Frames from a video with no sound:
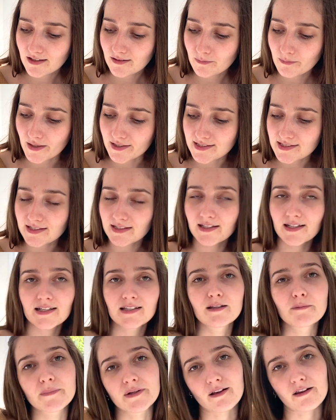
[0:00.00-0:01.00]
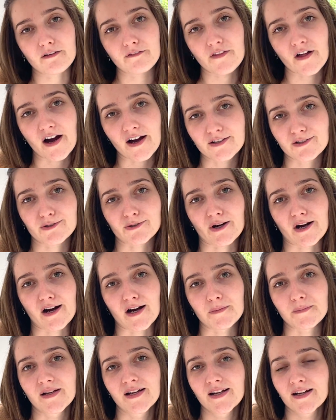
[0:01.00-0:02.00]
basically in the middle of the
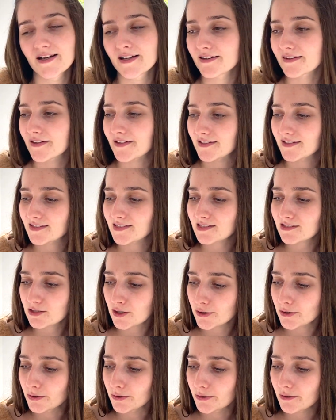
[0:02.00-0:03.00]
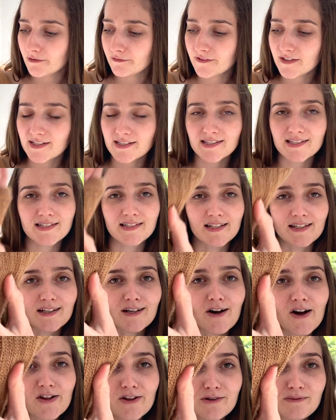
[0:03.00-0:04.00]
underarm there's 2 of these knit
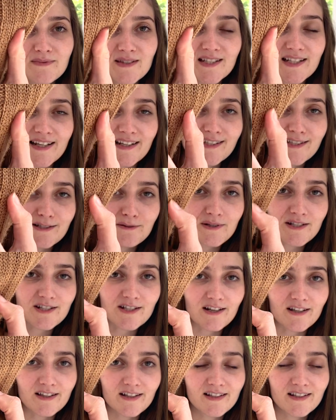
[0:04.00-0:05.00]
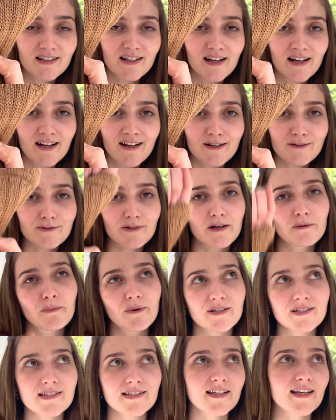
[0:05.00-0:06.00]
columns next to each other. So I
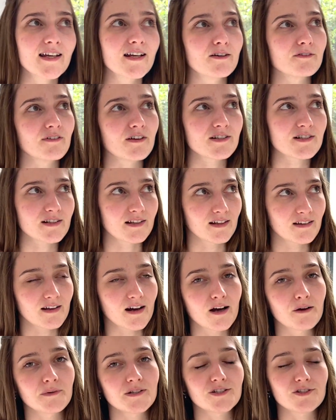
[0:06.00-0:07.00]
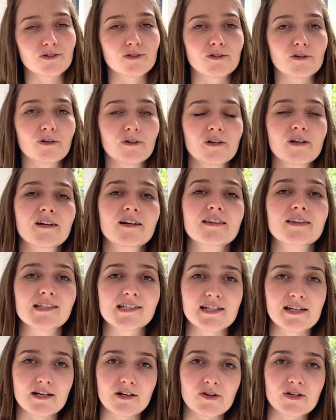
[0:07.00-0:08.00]
was thinking originally that I would do the
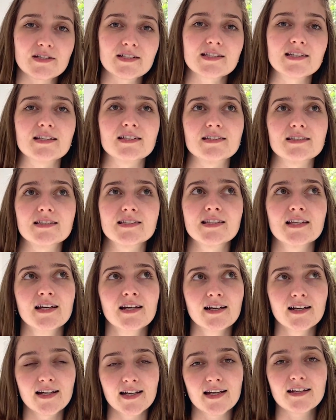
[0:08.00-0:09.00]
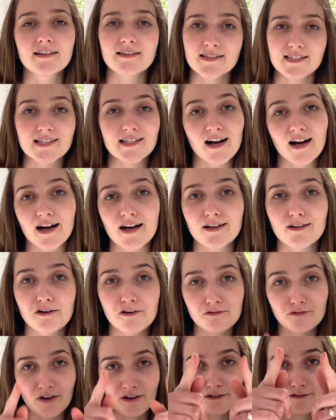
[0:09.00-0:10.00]
decreases either side of
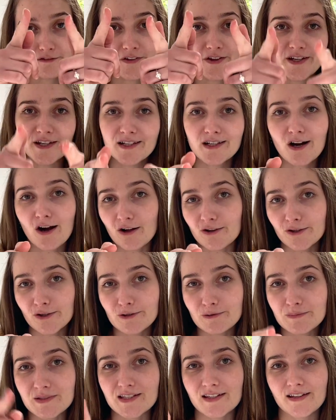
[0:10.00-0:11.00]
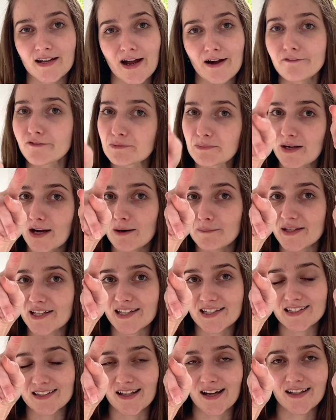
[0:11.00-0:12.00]
one of the knit columns and have them coming
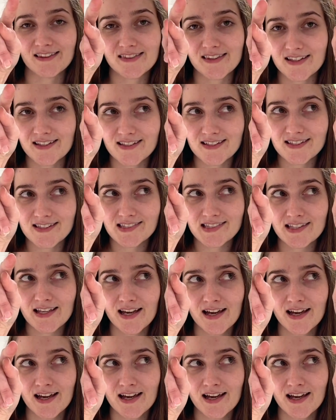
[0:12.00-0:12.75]
in like this.